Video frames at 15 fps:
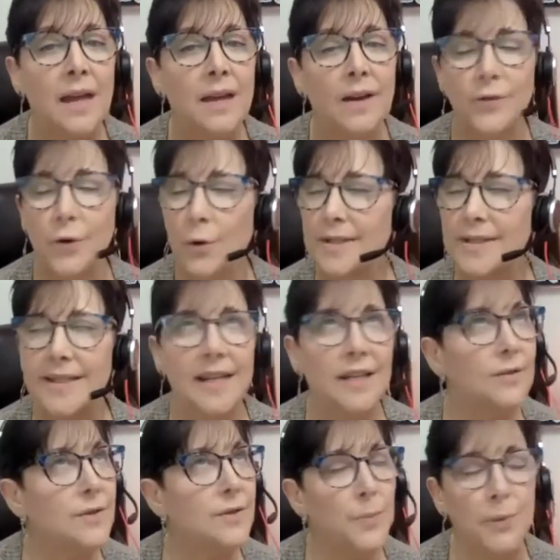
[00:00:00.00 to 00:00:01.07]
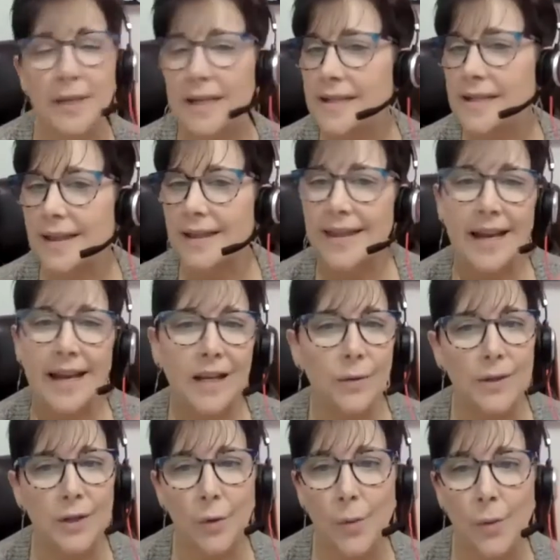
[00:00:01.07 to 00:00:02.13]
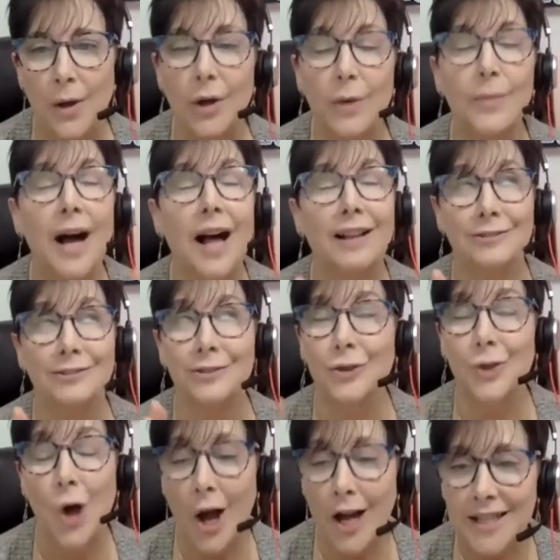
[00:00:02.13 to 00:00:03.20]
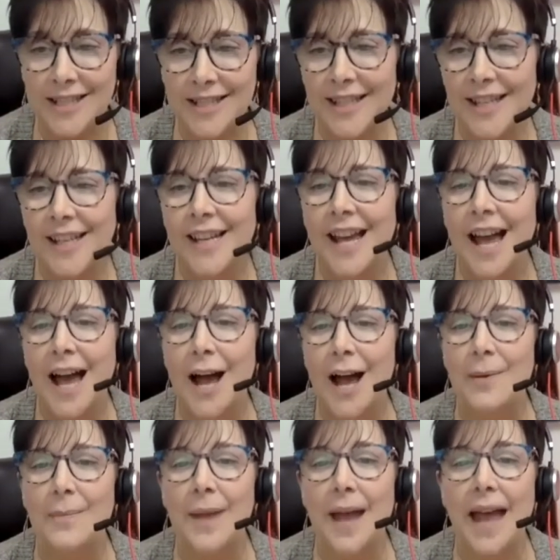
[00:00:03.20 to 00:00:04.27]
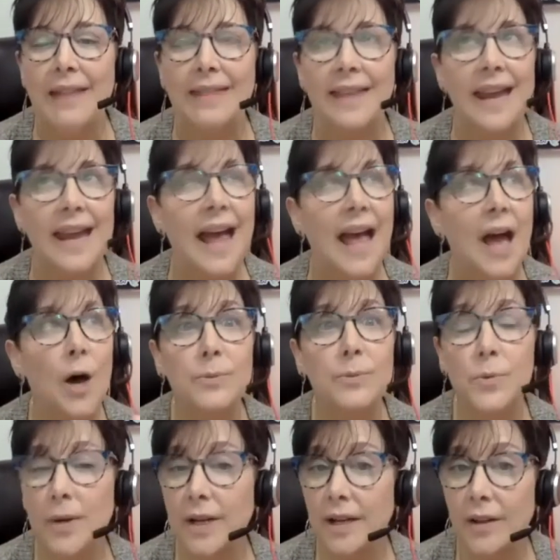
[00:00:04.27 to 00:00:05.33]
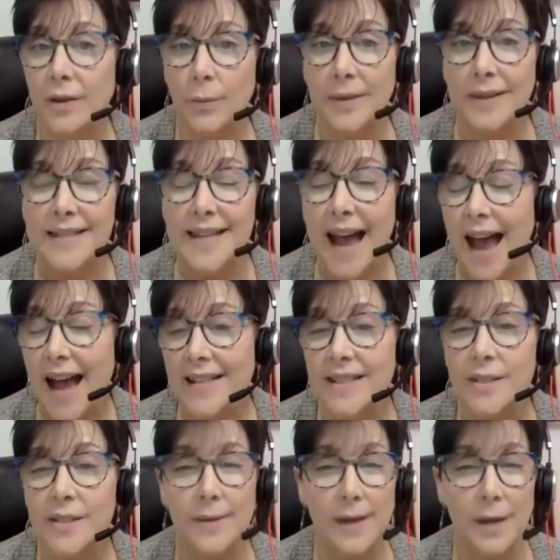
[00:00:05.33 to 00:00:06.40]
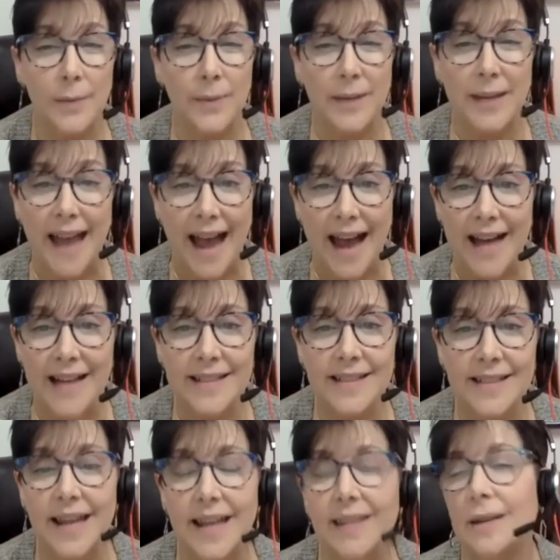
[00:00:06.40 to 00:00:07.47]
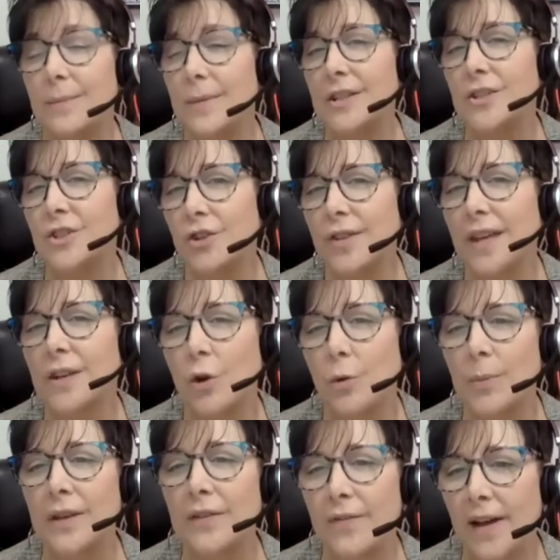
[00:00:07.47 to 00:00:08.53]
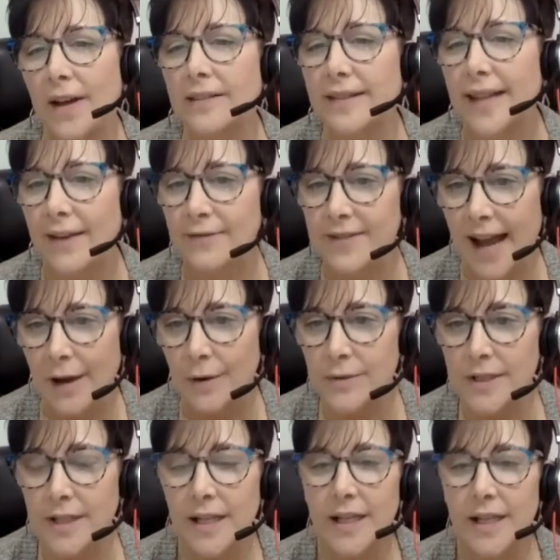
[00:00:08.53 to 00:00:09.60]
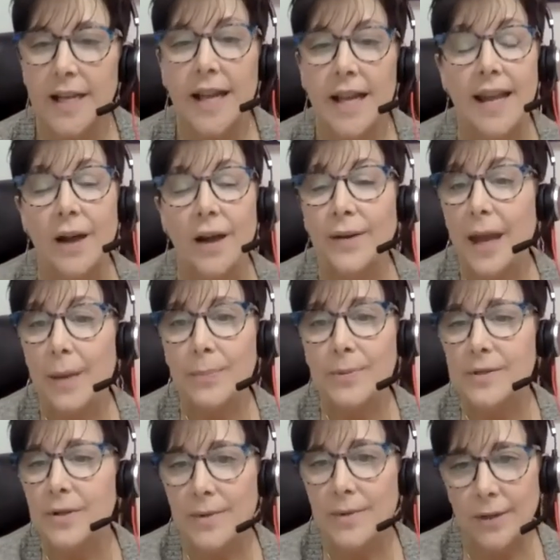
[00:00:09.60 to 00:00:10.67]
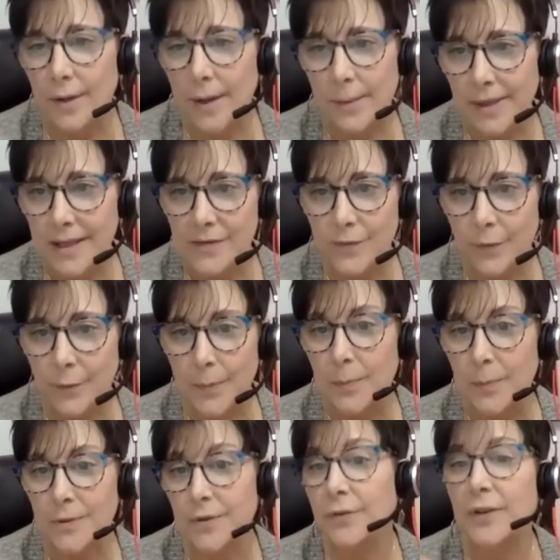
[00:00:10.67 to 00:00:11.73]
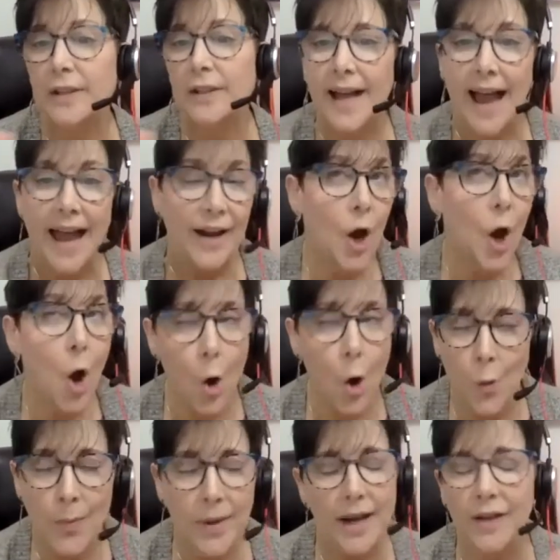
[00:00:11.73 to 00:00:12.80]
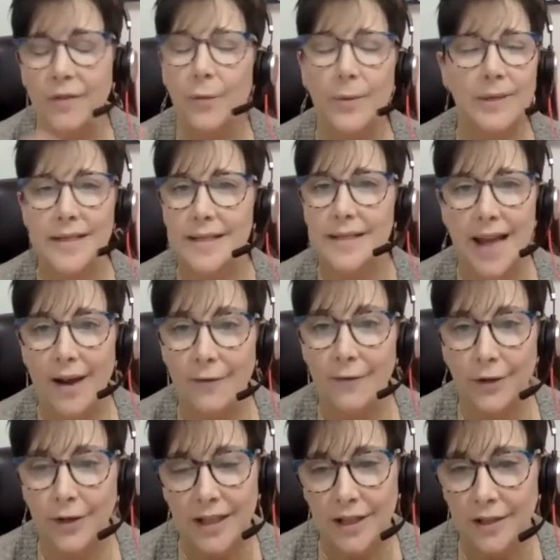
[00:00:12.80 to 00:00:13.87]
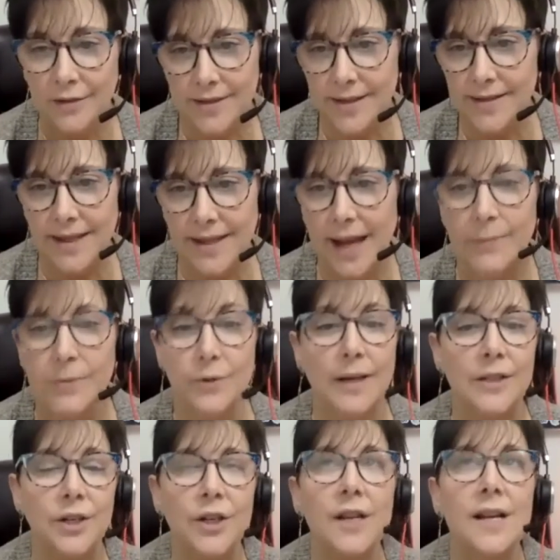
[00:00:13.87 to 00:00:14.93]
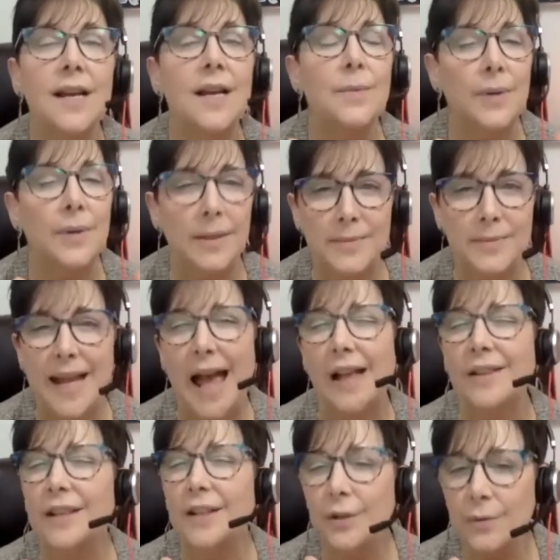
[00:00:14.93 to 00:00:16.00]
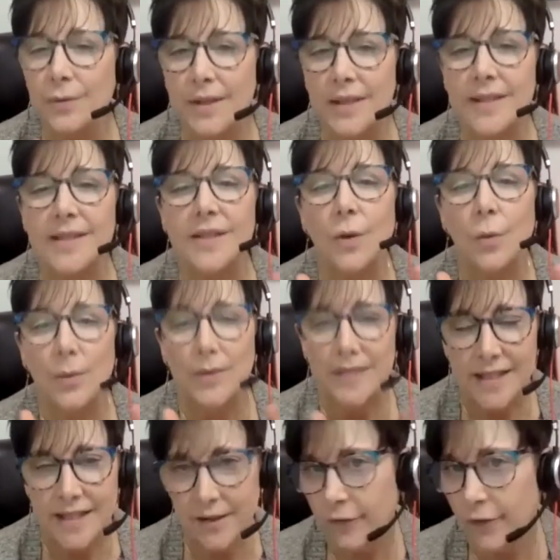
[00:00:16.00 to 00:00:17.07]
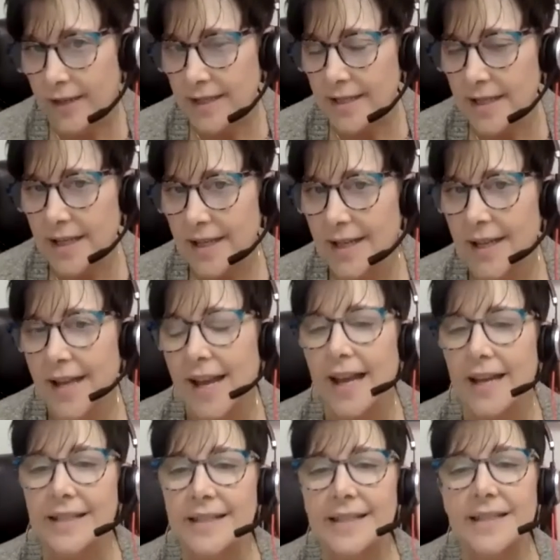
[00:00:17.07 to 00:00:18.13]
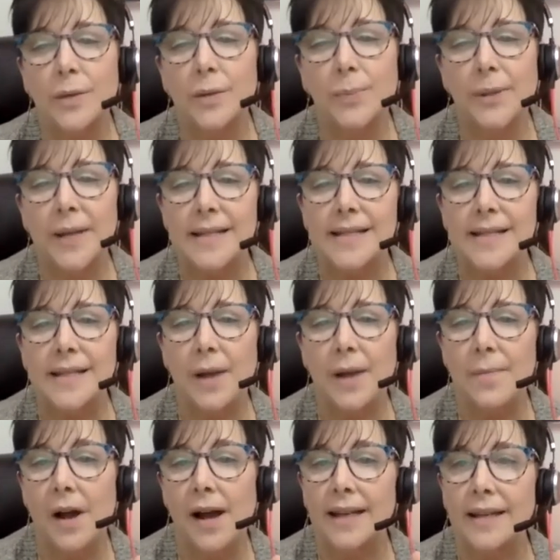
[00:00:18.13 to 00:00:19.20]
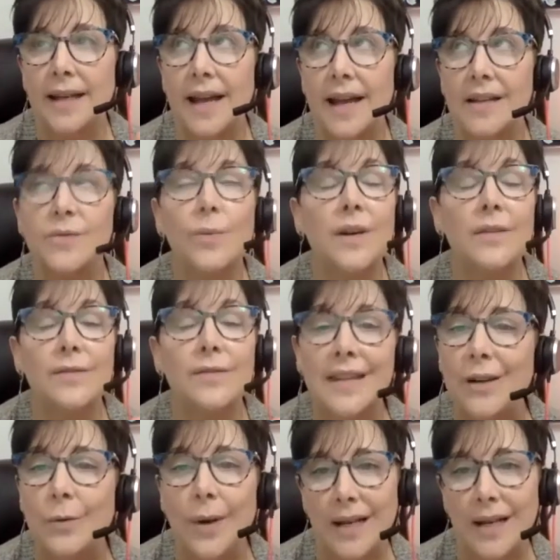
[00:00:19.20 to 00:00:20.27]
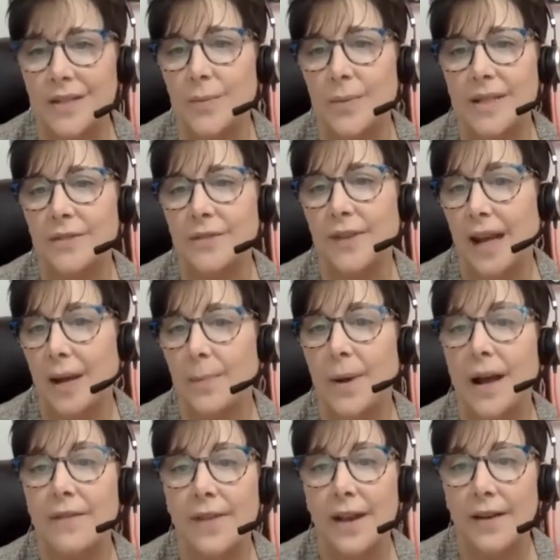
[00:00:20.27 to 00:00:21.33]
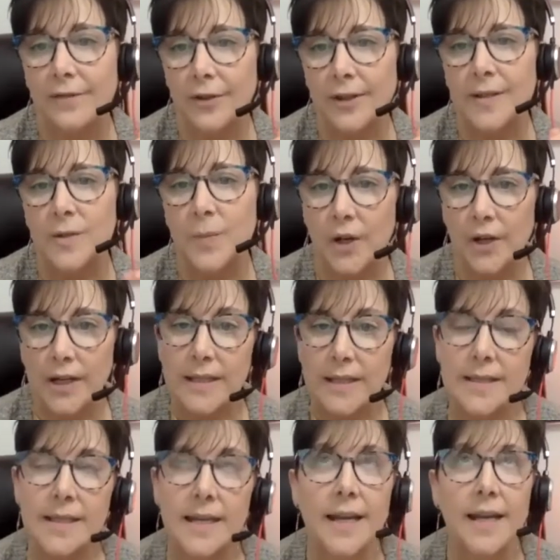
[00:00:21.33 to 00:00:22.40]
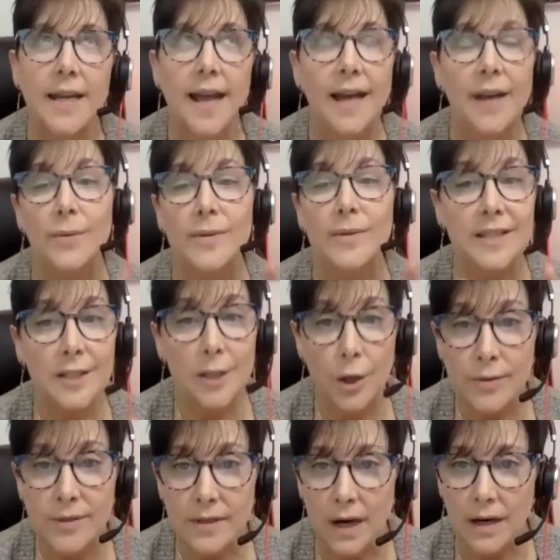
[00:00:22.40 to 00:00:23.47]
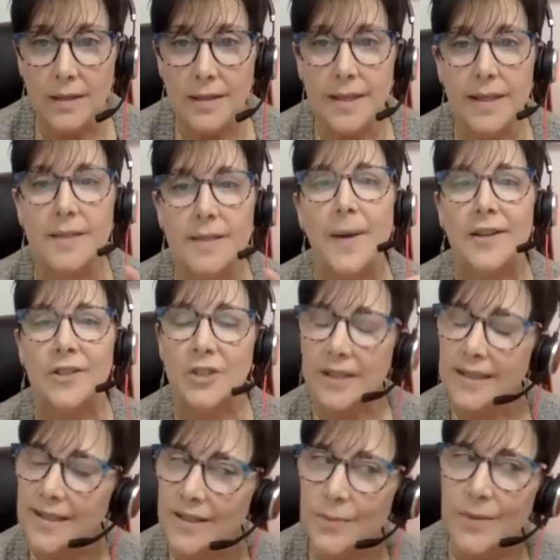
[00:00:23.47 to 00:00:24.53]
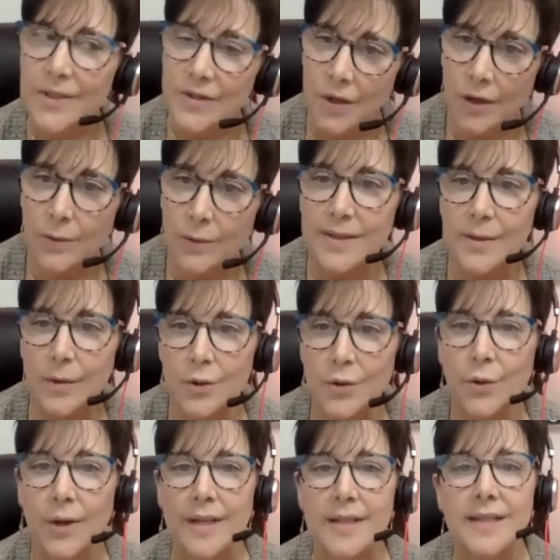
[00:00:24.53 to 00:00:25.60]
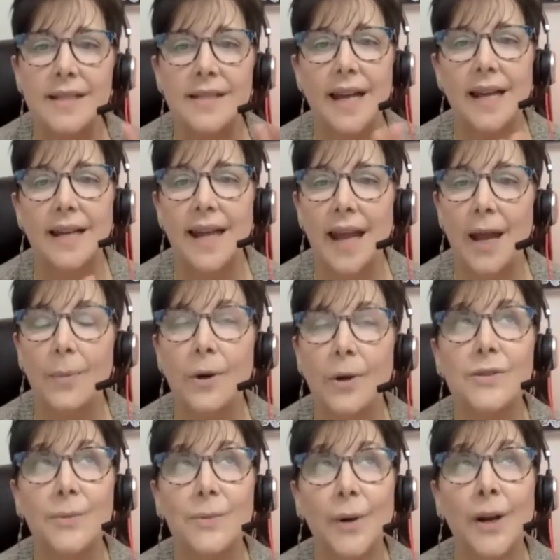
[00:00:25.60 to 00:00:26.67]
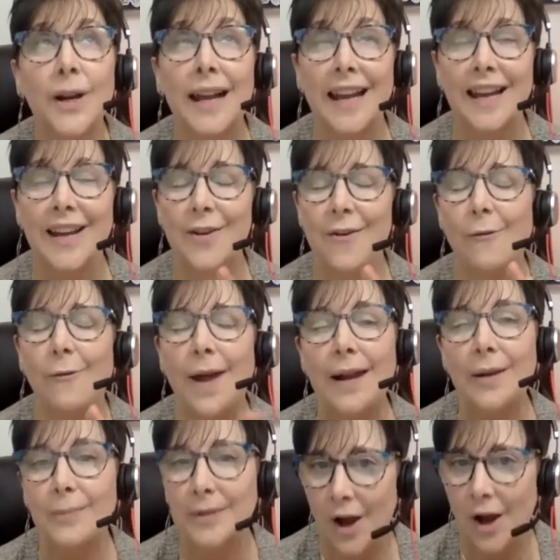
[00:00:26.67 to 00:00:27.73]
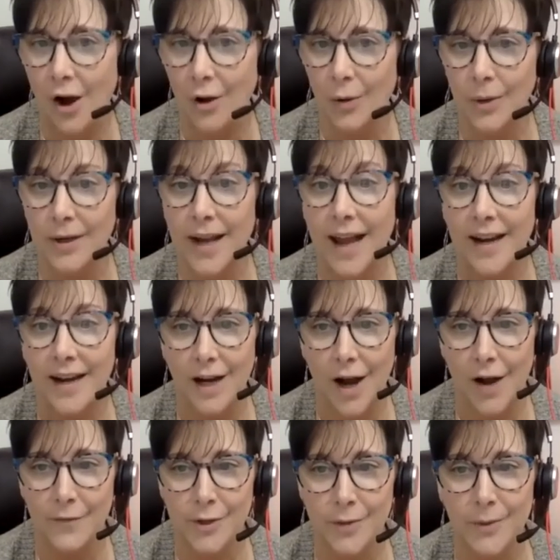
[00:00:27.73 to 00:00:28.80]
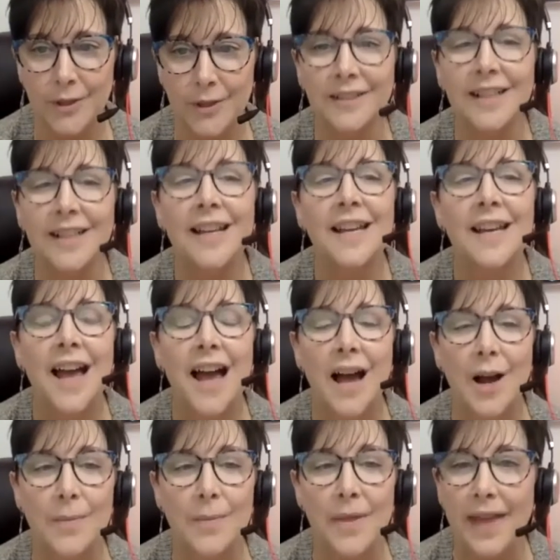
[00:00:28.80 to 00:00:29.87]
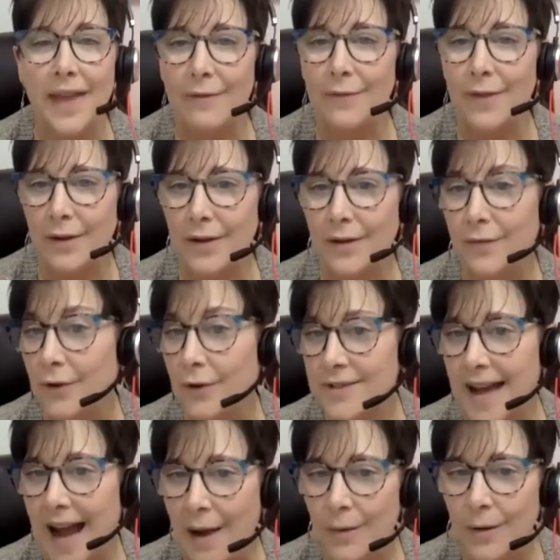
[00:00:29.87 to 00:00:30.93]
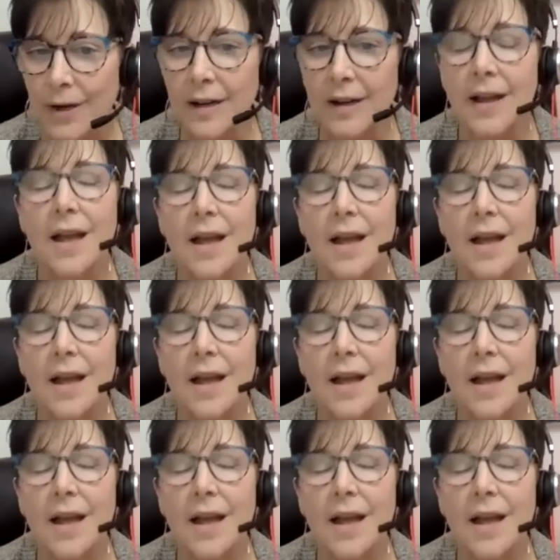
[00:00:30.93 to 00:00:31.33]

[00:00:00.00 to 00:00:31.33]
Of course, they used please and thank you and you're welcome a lot. They helped one another with tasks without being asked, and they made sure that nobody felt left out. Now, camp is always a great place for people to feel at home, and I've witnessed that for years as a camp director, but I'm telling you, this was different. And it still plays in my mind as one of the greatest weeks of camp I've ever experienced. And it was a slow start, especially since we started with social graces and campers were incredibly awkward and uncomfortable that very first hour.